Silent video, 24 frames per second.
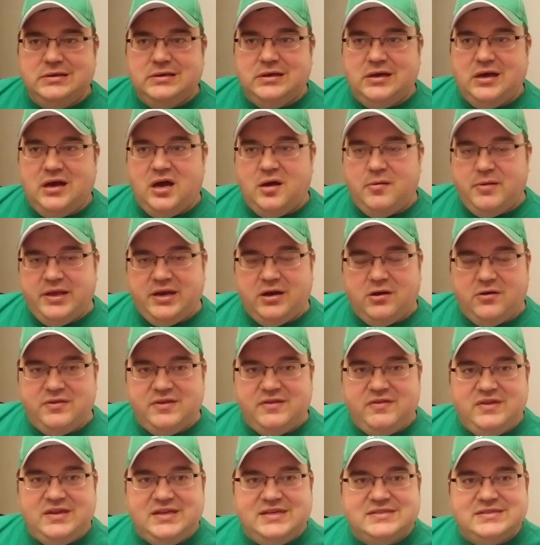I know that
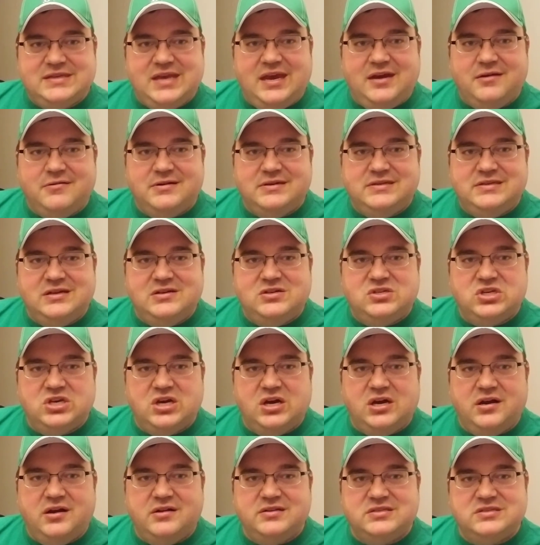these heritage
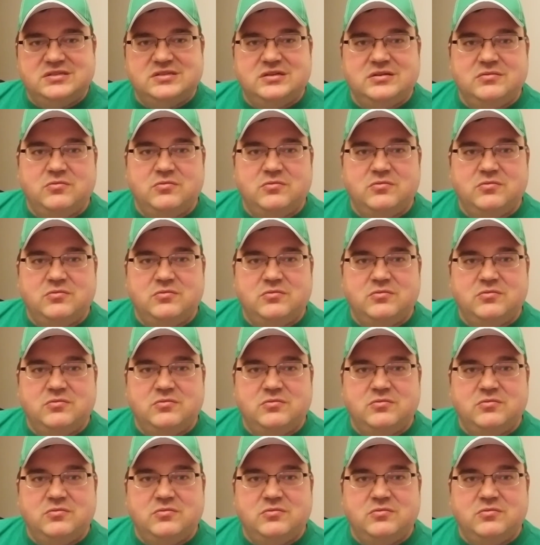cards